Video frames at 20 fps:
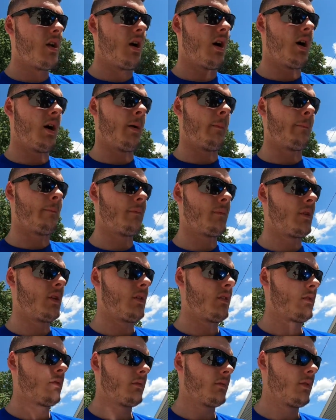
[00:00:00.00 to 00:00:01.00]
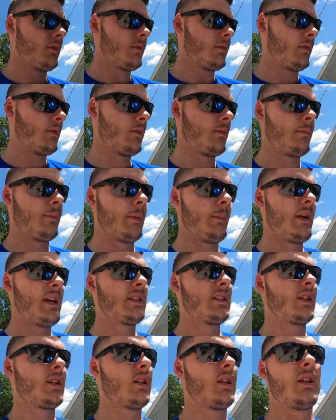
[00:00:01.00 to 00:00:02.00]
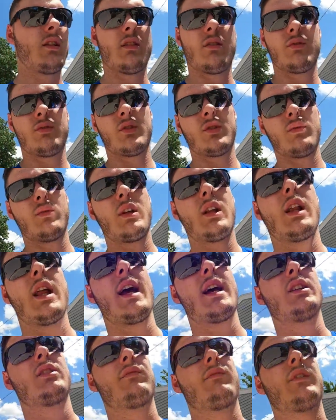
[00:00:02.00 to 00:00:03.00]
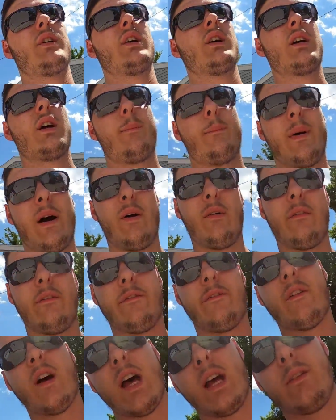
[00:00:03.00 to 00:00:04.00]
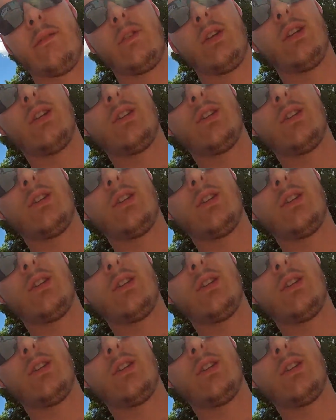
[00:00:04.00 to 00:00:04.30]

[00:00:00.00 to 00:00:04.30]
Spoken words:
But basically those only last for about 5